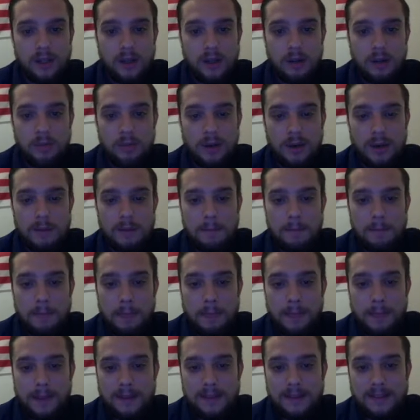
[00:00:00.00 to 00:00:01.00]
But
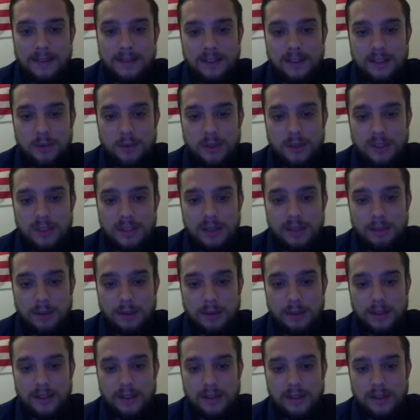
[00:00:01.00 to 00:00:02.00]
Since we're skipping
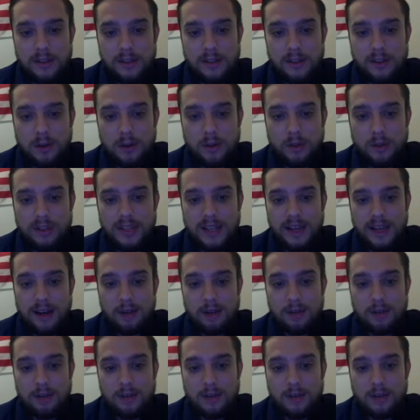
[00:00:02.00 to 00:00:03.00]
this, let's go
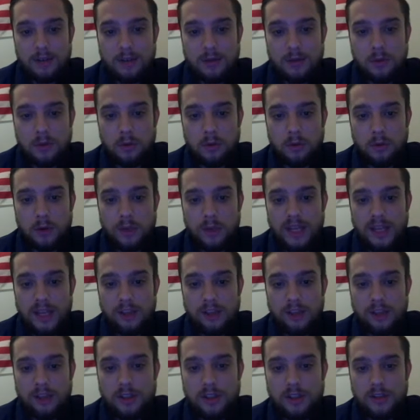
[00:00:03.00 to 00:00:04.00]
down to
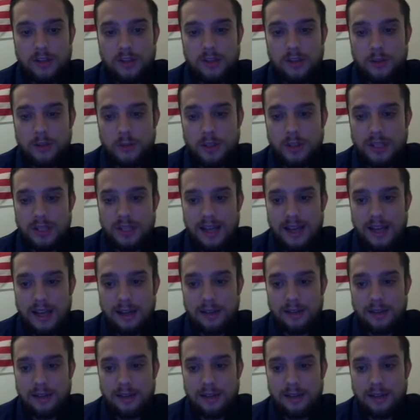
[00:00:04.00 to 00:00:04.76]
locations. We can edit the